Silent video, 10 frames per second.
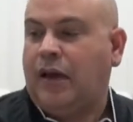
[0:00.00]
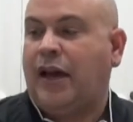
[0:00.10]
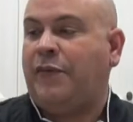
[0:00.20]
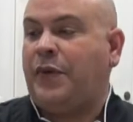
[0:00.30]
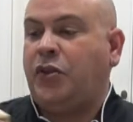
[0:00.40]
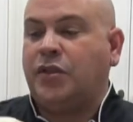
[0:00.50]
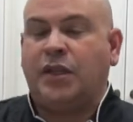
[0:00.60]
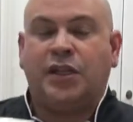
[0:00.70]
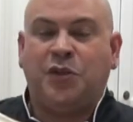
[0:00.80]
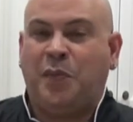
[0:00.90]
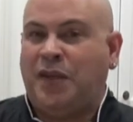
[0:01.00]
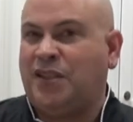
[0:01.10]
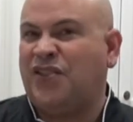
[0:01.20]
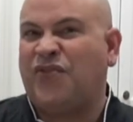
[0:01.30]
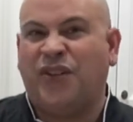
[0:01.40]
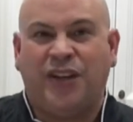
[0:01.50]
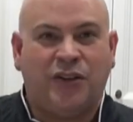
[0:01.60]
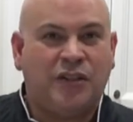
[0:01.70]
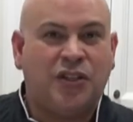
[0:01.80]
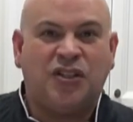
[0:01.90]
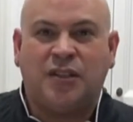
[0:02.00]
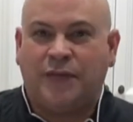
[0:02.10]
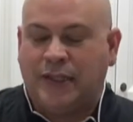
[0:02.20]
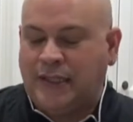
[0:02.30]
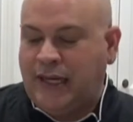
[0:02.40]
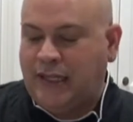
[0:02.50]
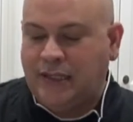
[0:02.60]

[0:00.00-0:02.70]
I've been using Kitchen Basics for years. I just love the taste.